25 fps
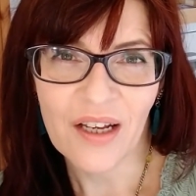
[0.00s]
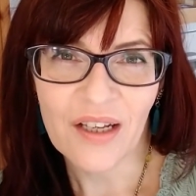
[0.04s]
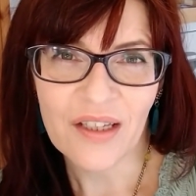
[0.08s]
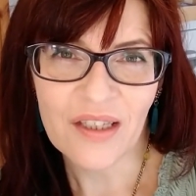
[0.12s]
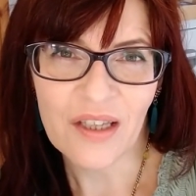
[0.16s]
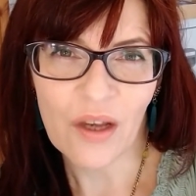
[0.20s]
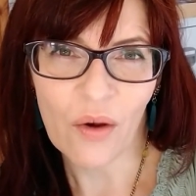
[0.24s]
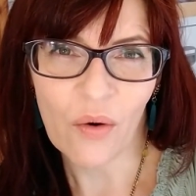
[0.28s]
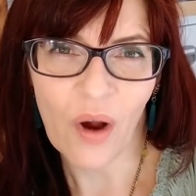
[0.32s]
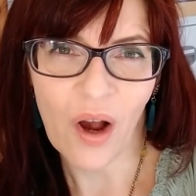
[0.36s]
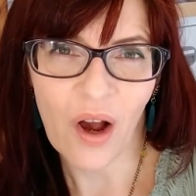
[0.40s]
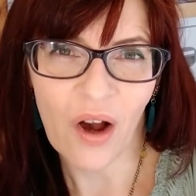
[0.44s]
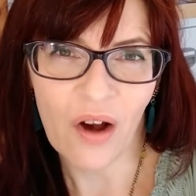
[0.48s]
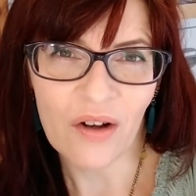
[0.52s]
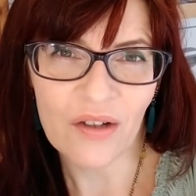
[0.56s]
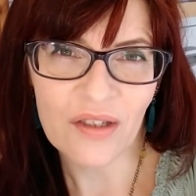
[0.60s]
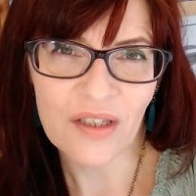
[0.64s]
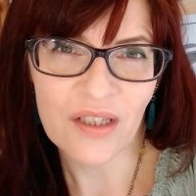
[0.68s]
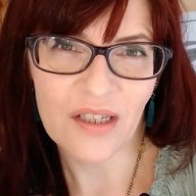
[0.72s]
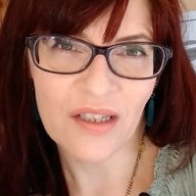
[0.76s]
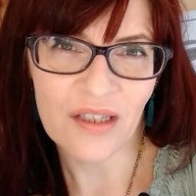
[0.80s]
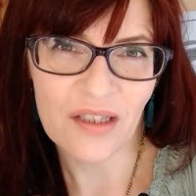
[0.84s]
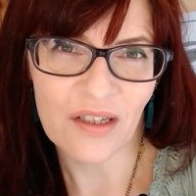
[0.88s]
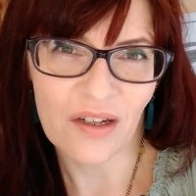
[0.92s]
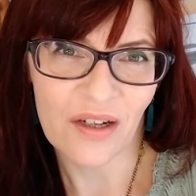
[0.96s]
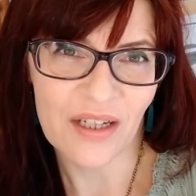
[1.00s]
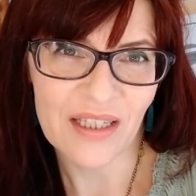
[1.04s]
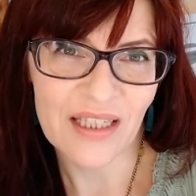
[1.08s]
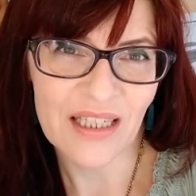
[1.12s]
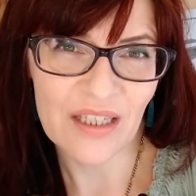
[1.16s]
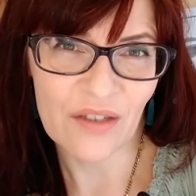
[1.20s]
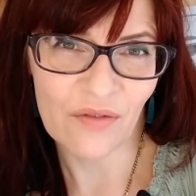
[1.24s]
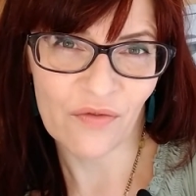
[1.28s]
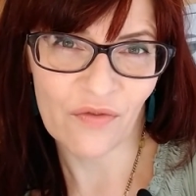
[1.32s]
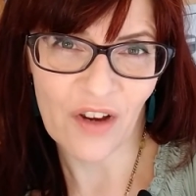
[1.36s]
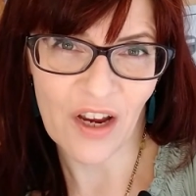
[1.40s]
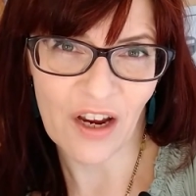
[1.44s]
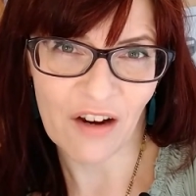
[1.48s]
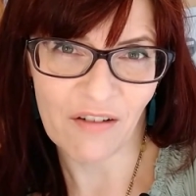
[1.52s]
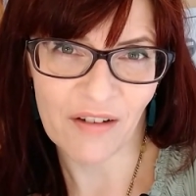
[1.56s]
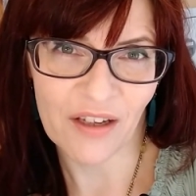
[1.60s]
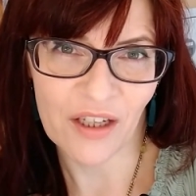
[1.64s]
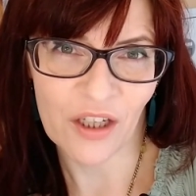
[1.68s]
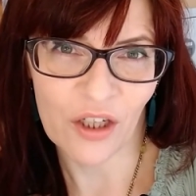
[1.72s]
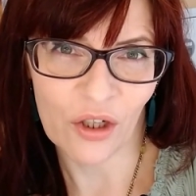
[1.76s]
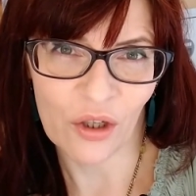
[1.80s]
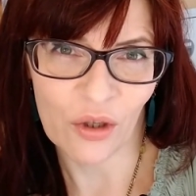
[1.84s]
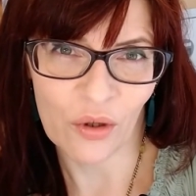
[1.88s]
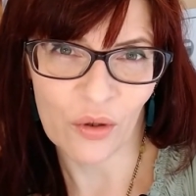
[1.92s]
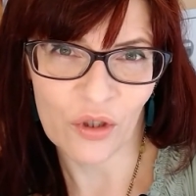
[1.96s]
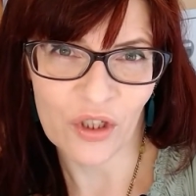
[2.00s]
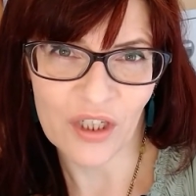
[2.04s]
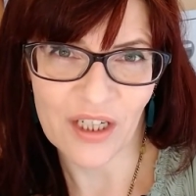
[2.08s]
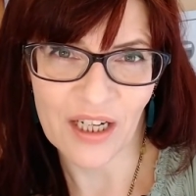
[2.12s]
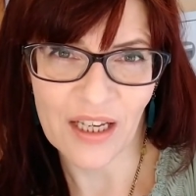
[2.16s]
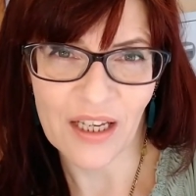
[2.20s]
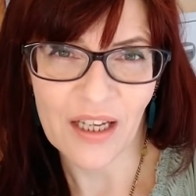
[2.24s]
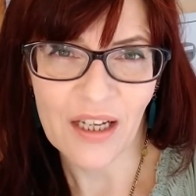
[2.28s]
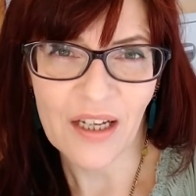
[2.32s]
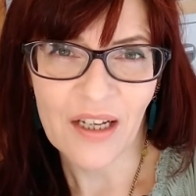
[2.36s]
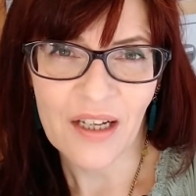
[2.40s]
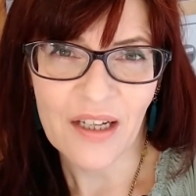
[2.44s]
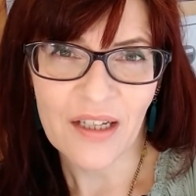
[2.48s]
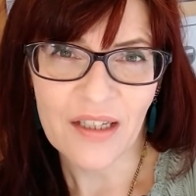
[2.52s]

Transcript: So art societies vary hugely.